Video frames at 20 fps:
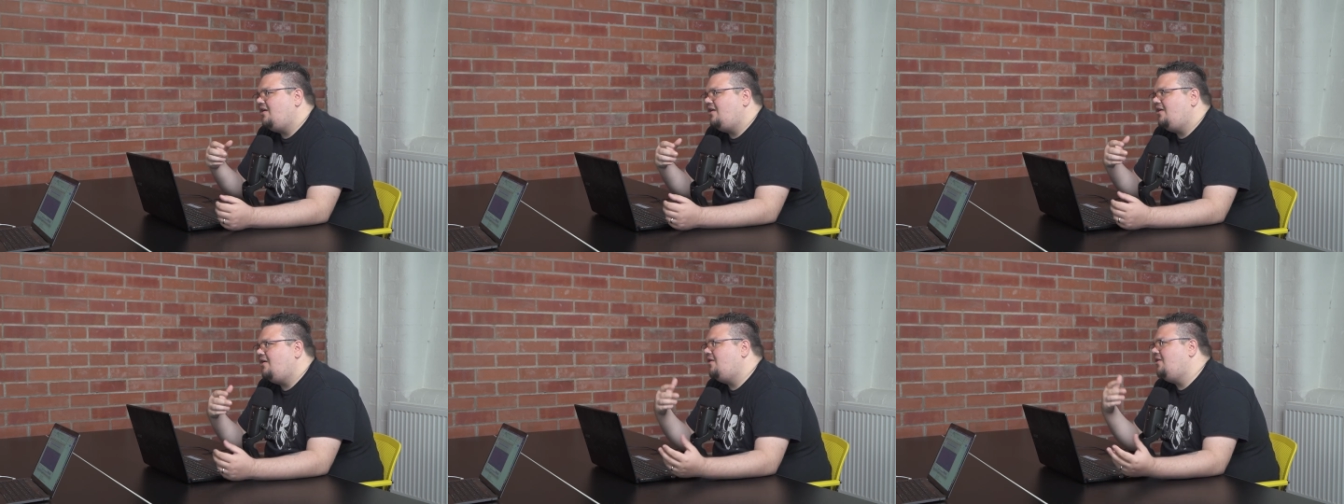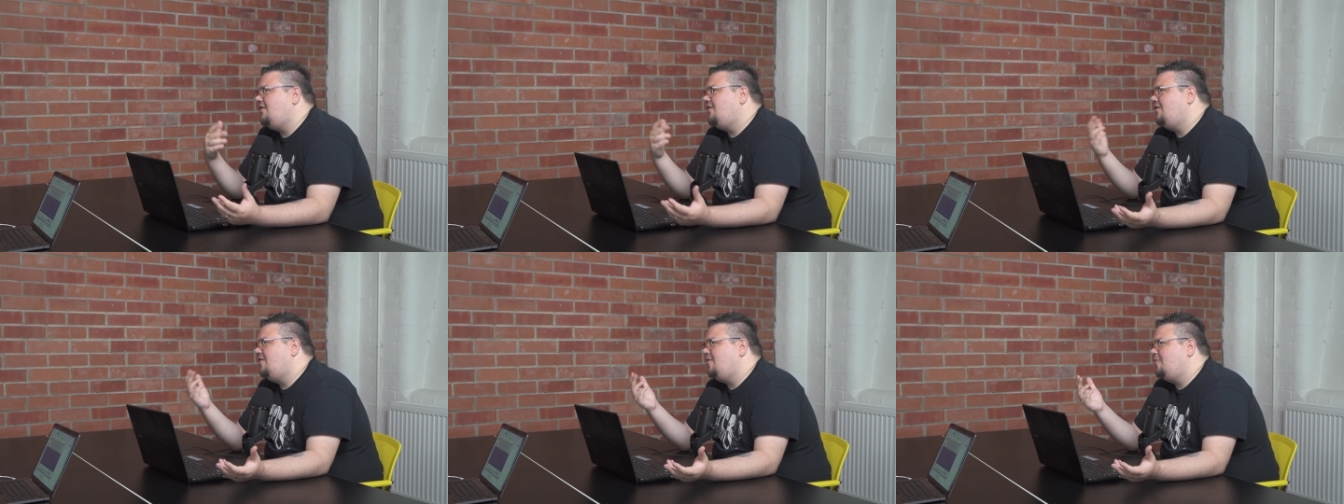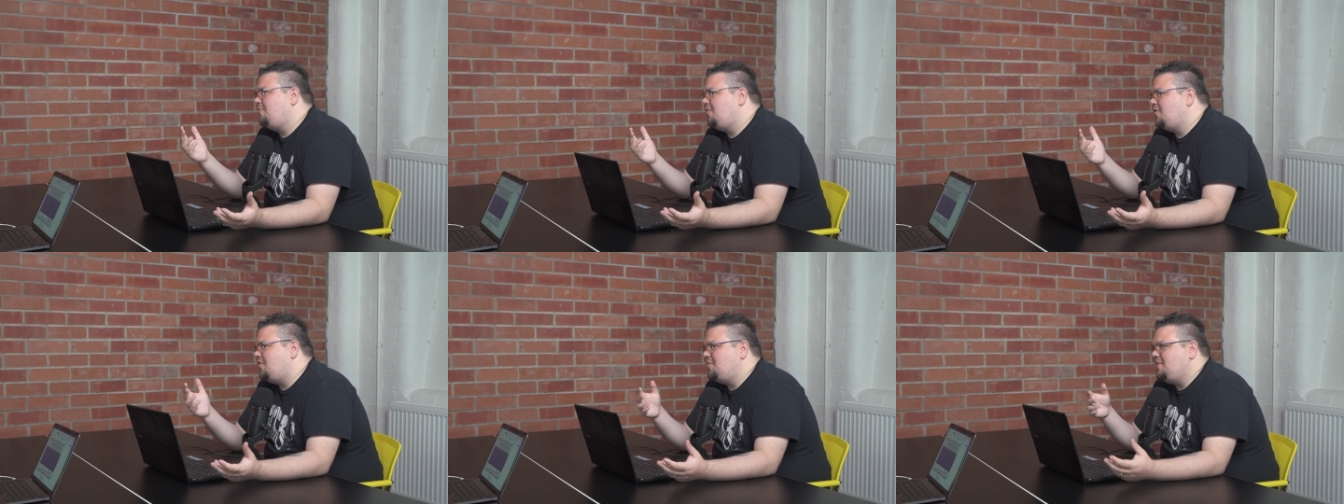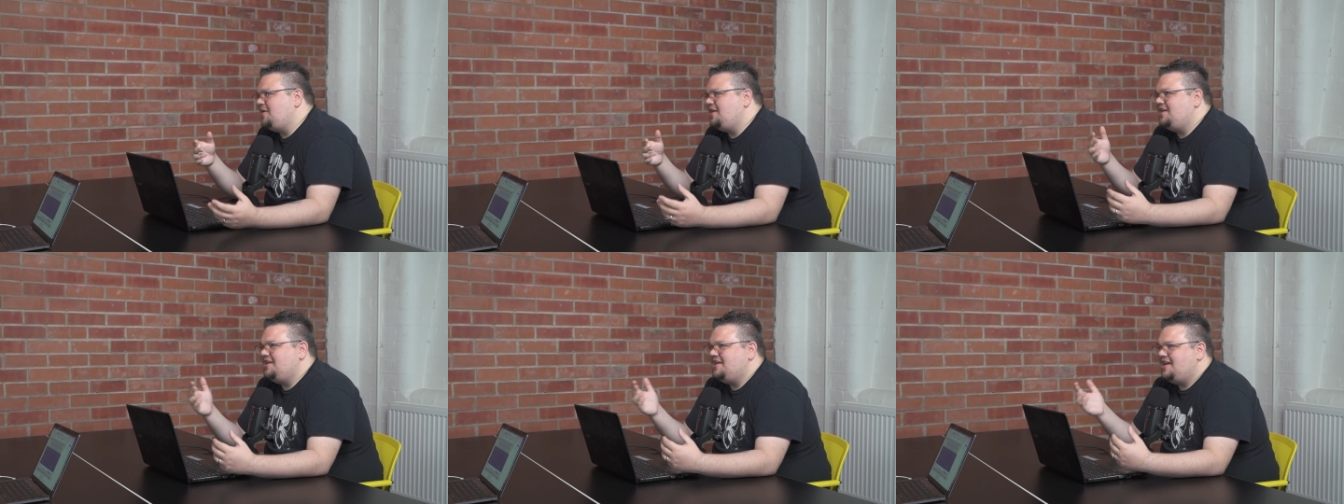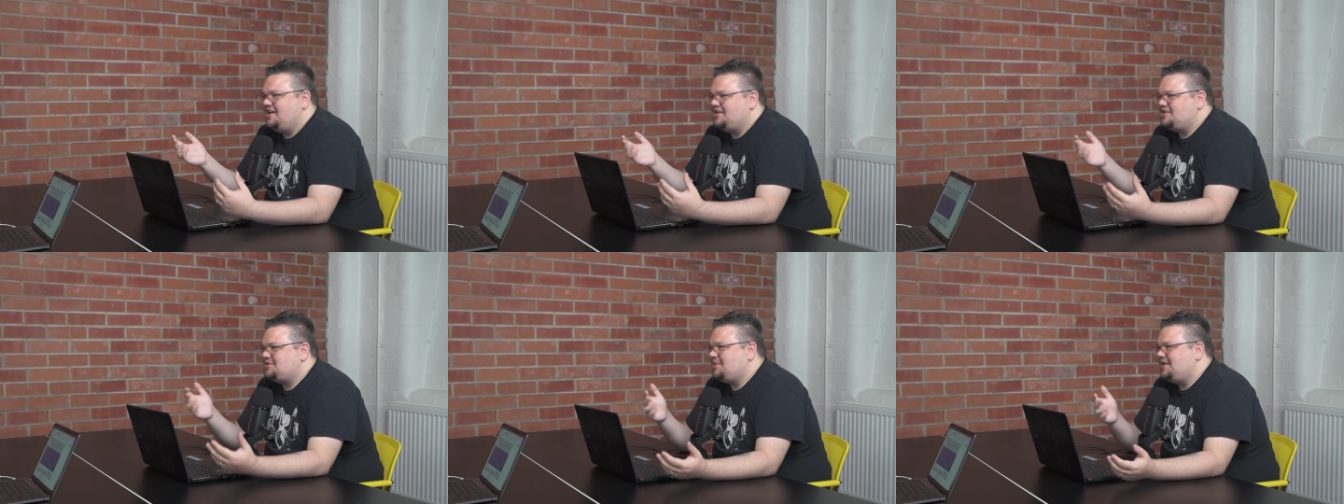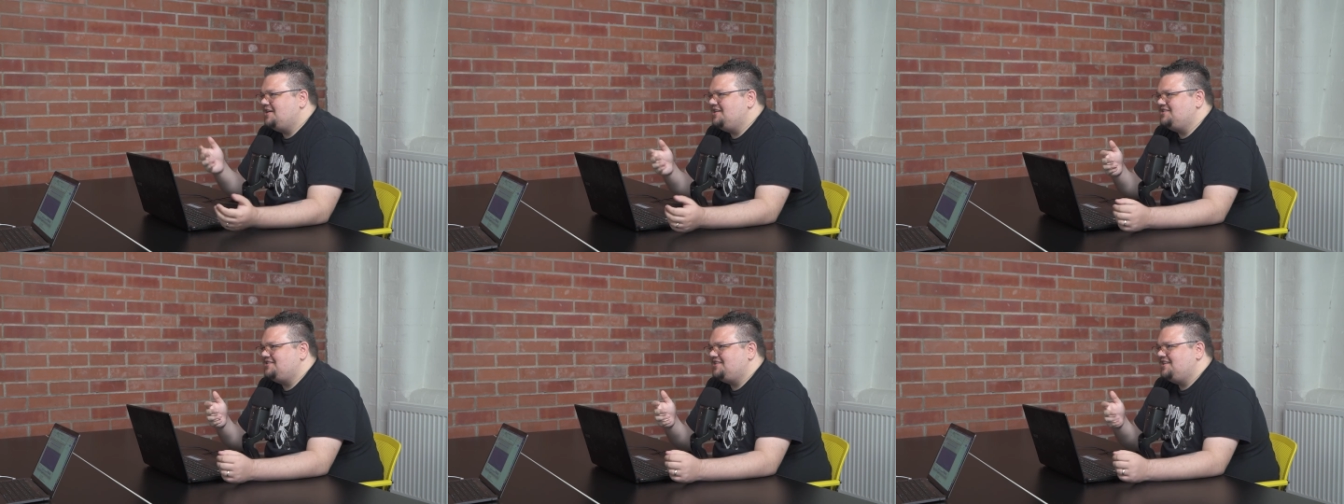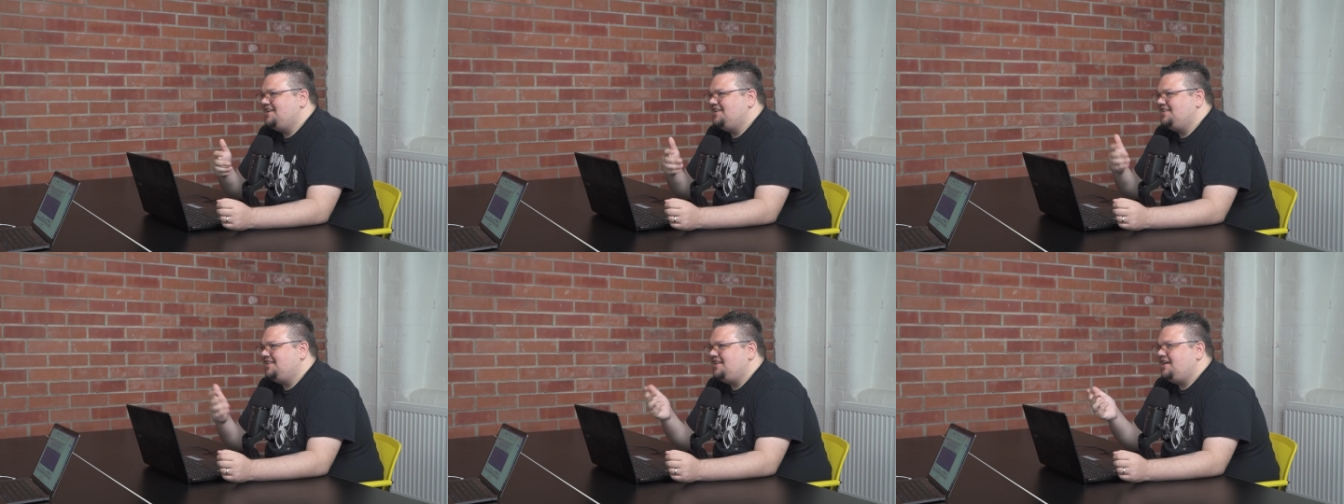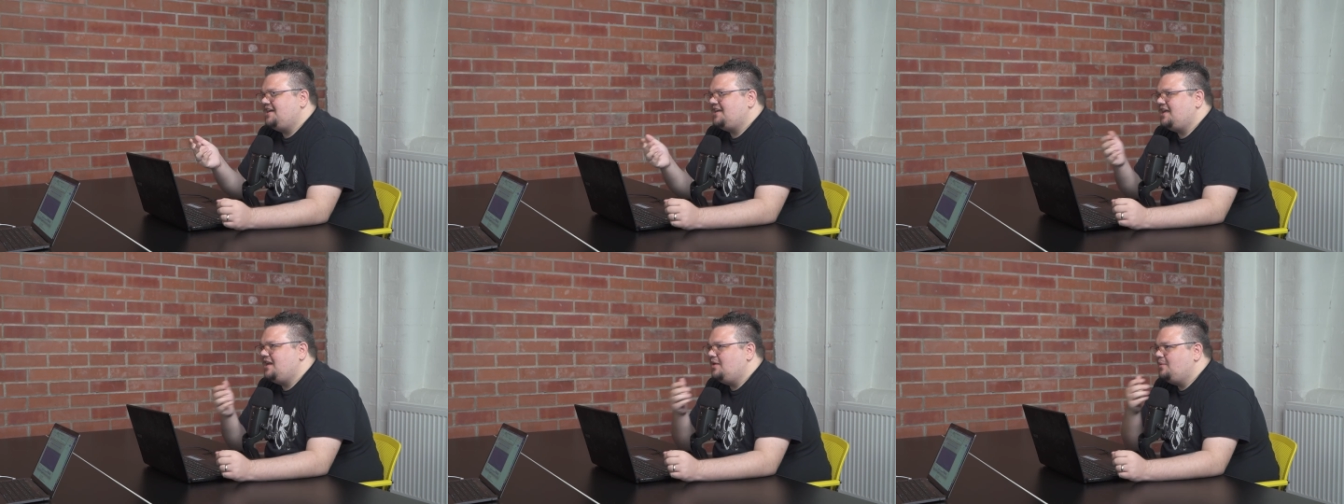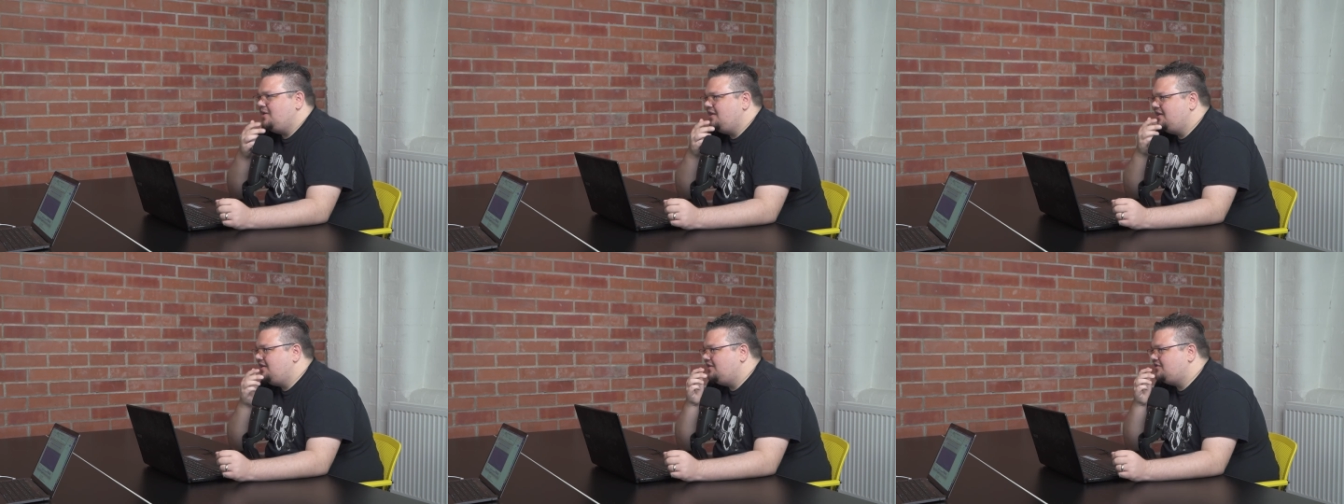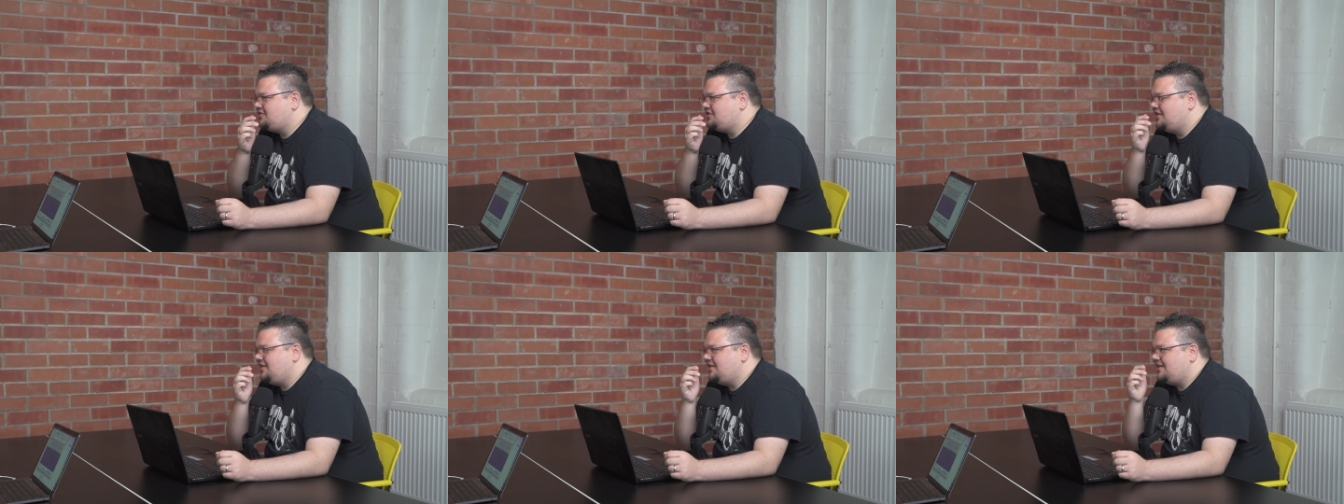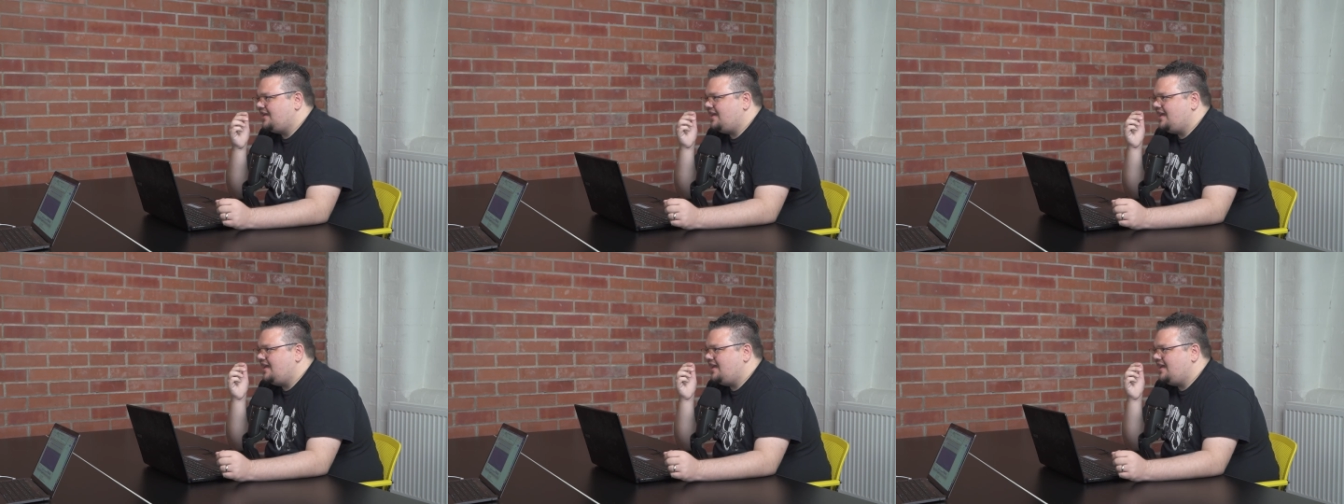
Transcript: poor me, X, Y, Z, in that kind of way, and it's like,